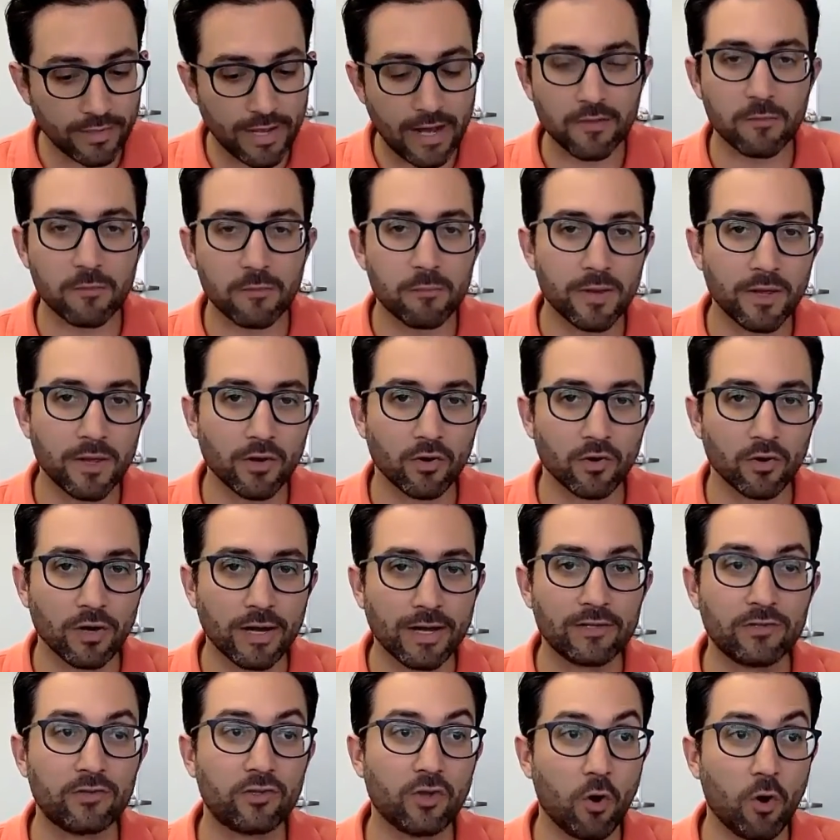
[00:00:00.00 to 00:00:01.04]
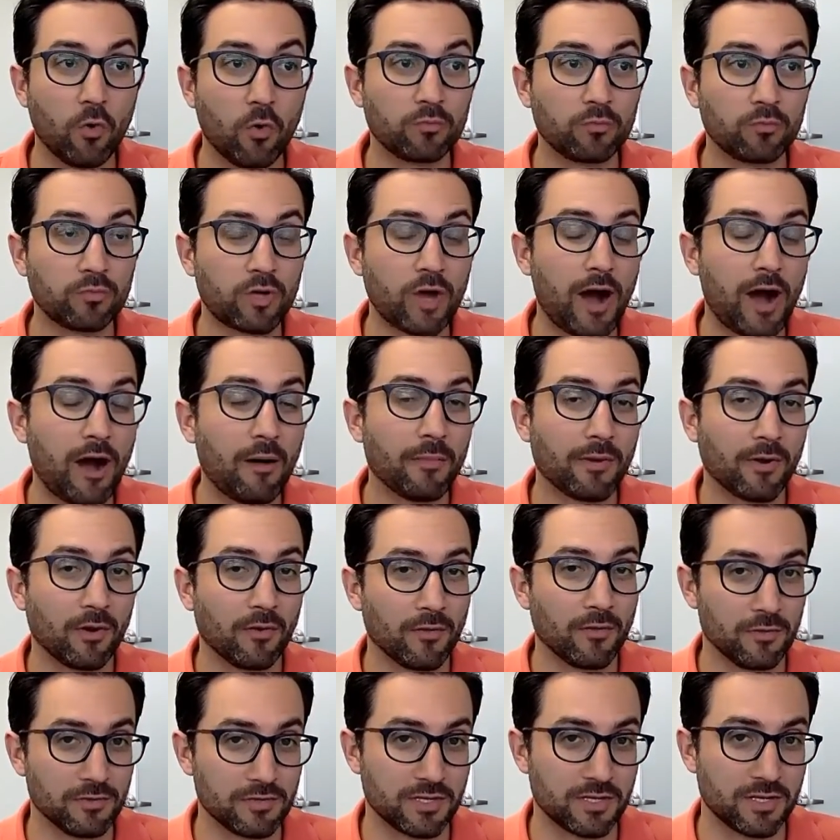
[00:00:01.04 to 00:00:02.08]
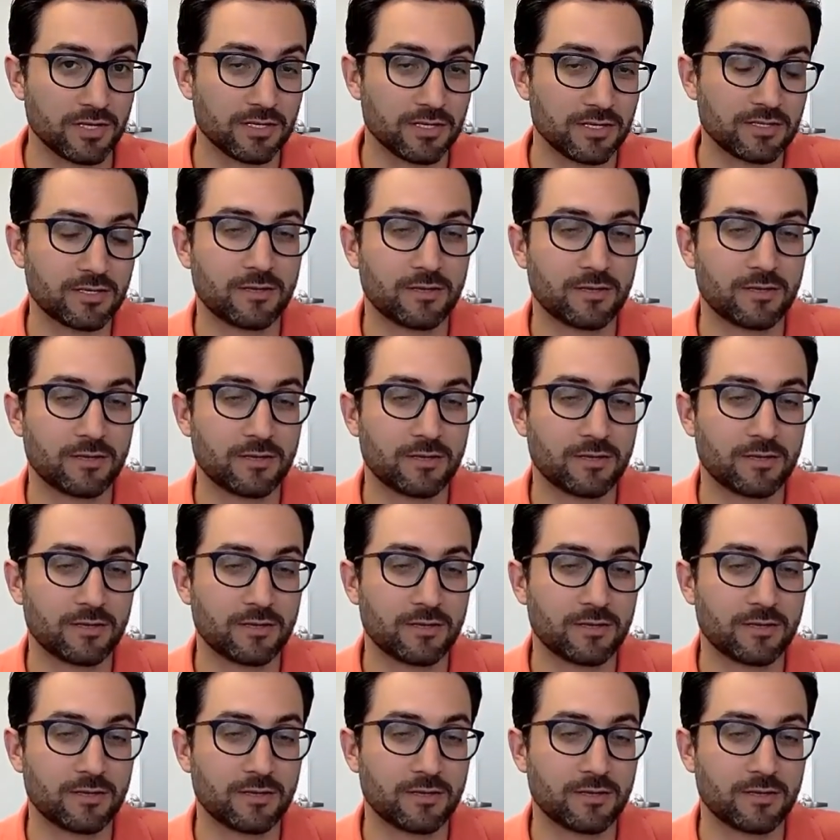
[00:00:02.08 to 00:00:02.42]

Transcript: down the middle and don't so comment on those things.